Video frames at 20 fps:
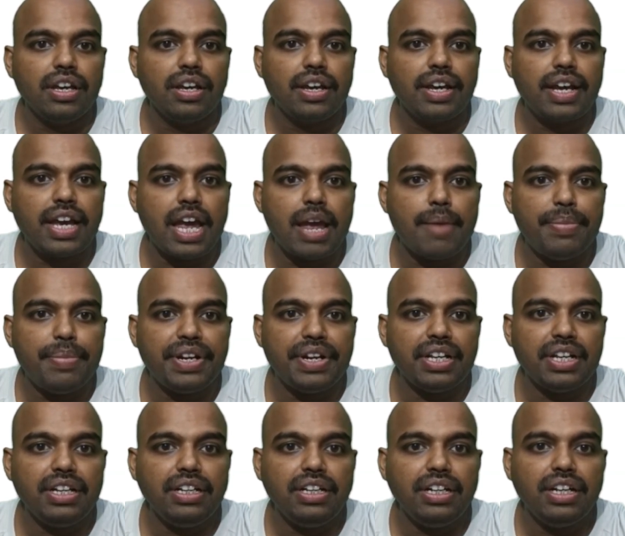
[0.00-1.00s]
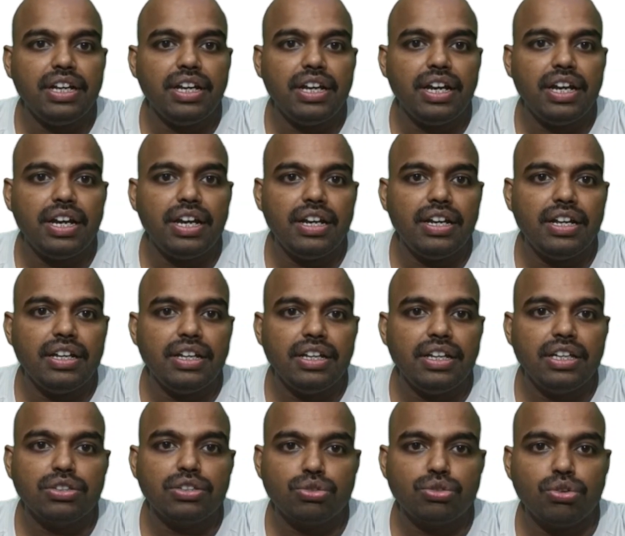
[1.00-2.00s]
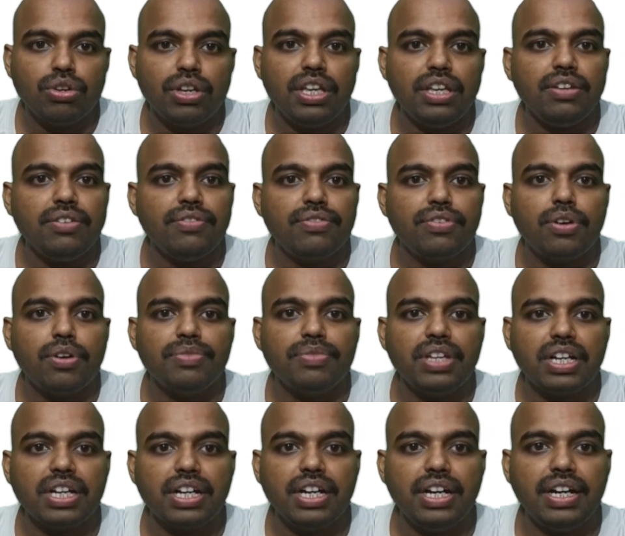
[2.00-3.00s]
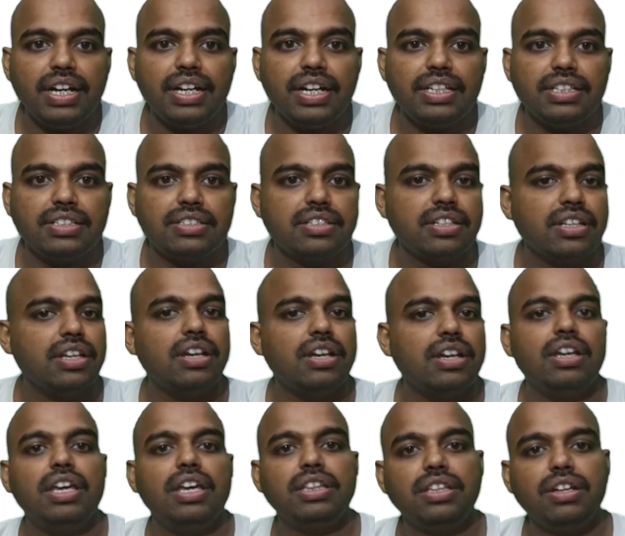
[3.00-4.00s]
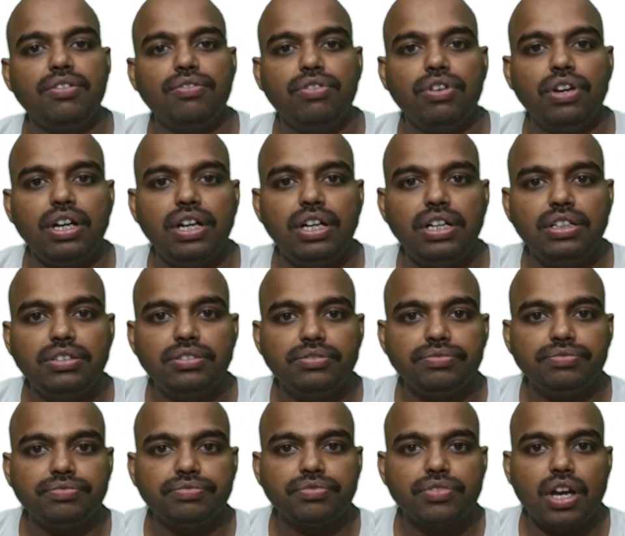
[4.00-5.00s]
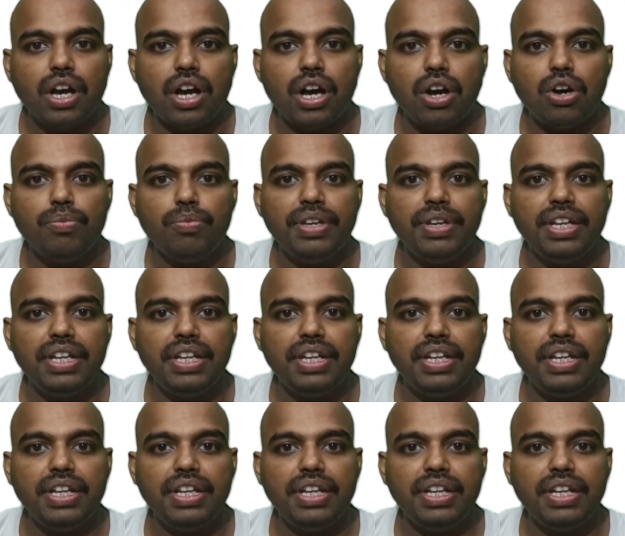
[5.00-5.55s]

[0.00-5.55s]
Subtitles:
capital showing from the countries in the world. How many